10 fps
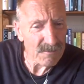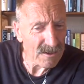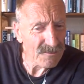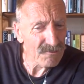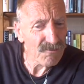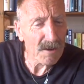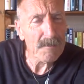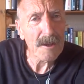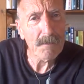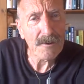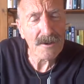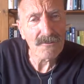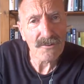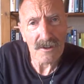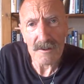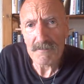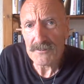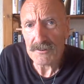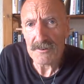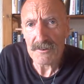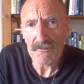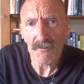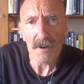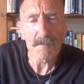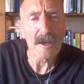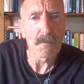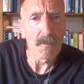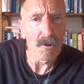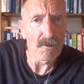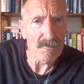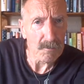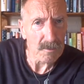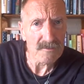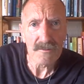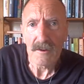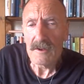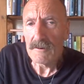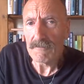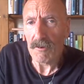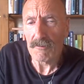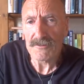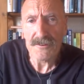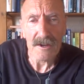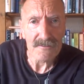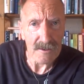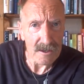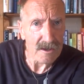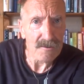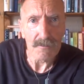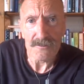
in the Crimean Peninsula during the Crimean War, in which Florence Nightingale